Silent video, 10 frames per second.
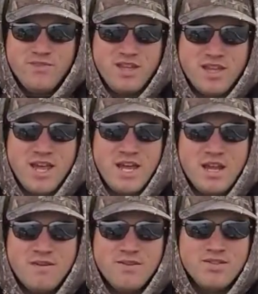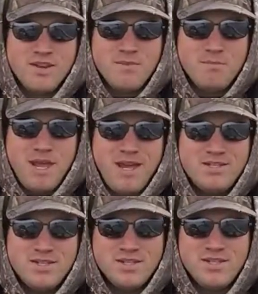it kind of covers some of the
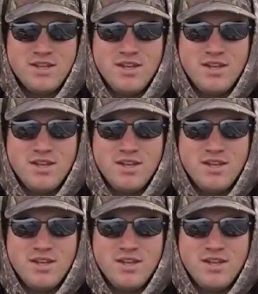bases